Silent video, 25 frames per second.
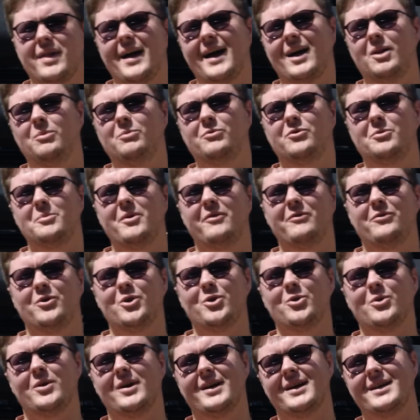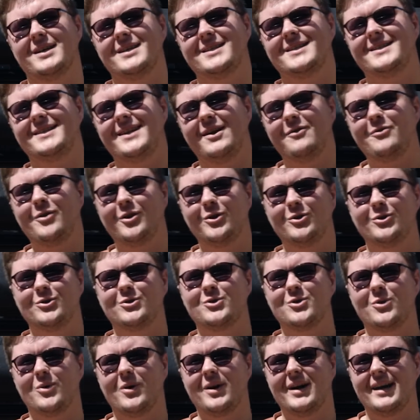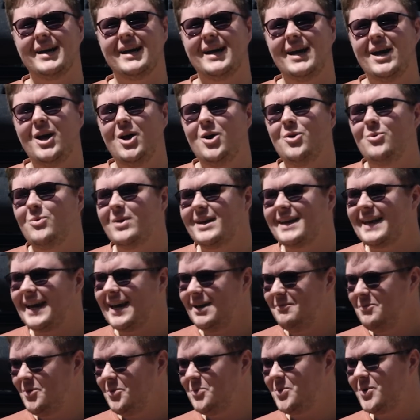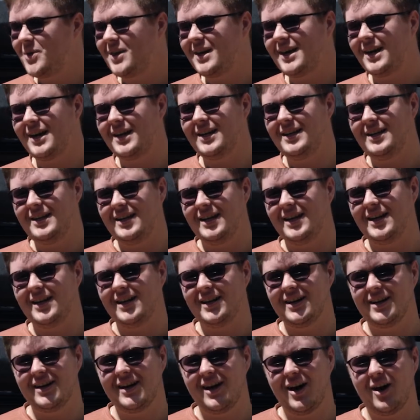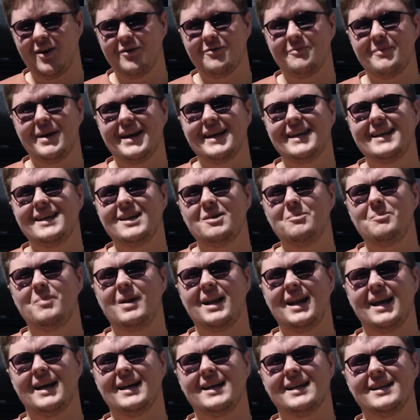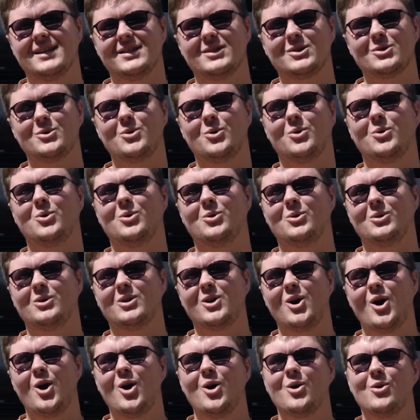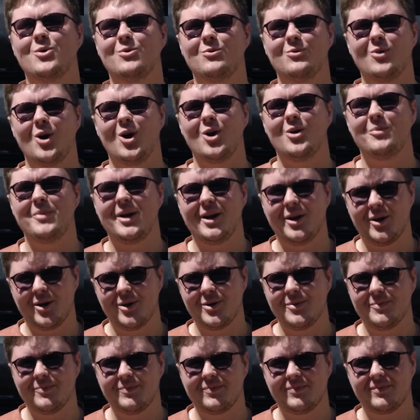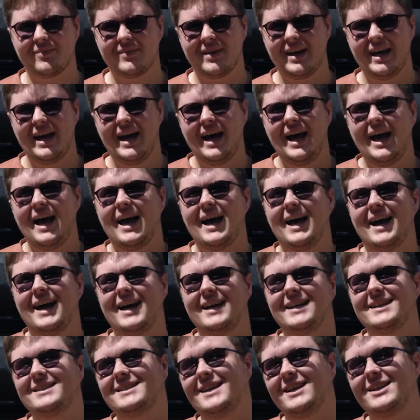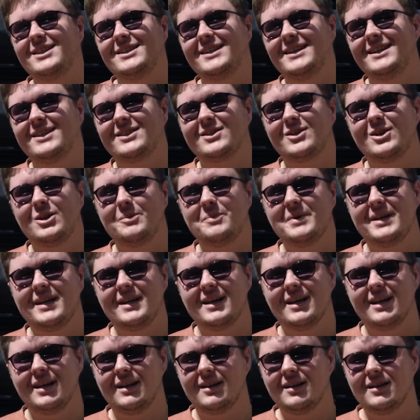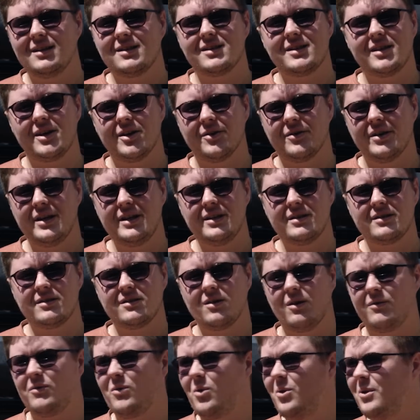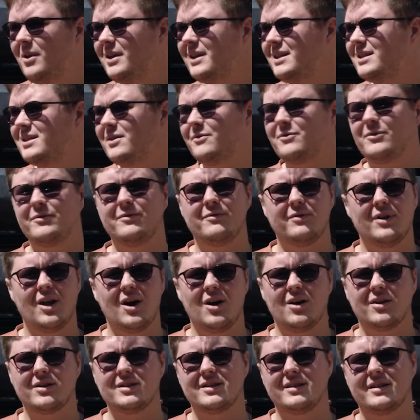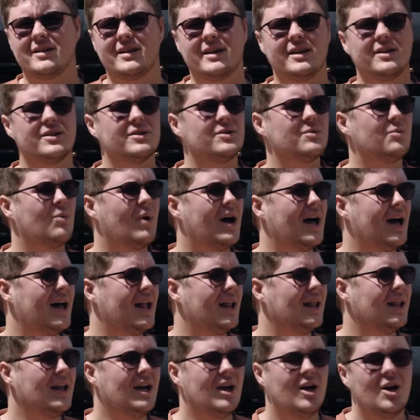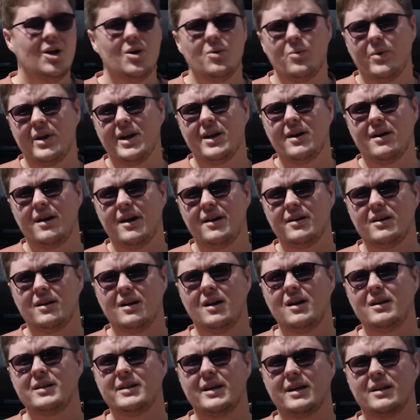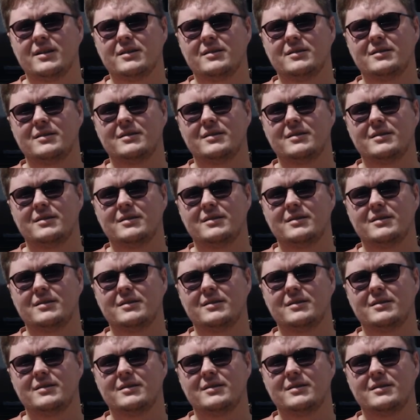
help from a viewer, Stefan Dutoy, we came up with the idea of making a playlist called Roam at Home. And essentially it's going to be a little series of all these different vlogs and things while we are under lockdown.